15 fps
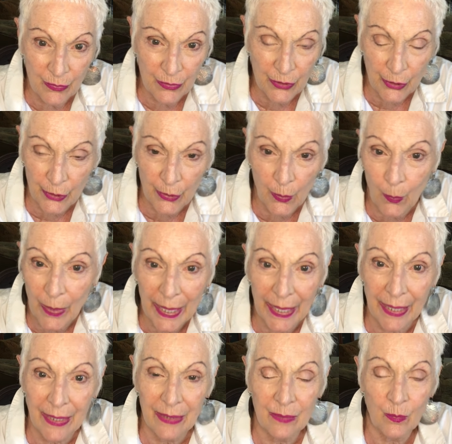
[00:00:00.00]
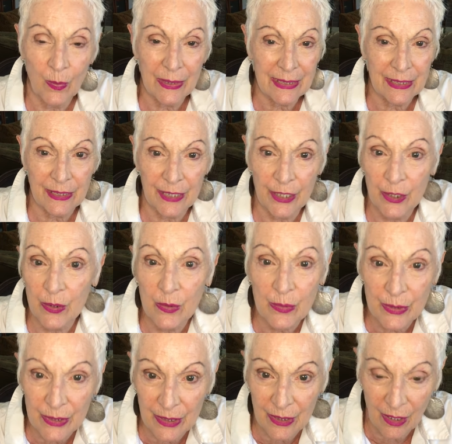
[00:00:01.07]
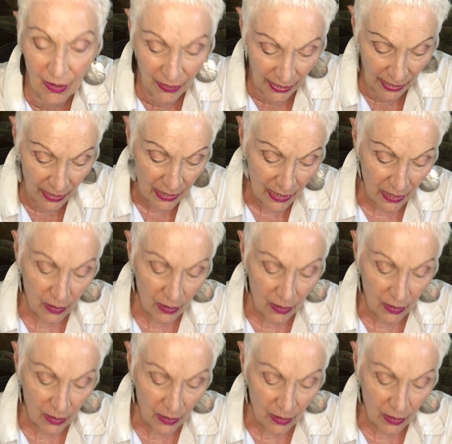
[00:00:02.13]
turn away, and what's the use and all that.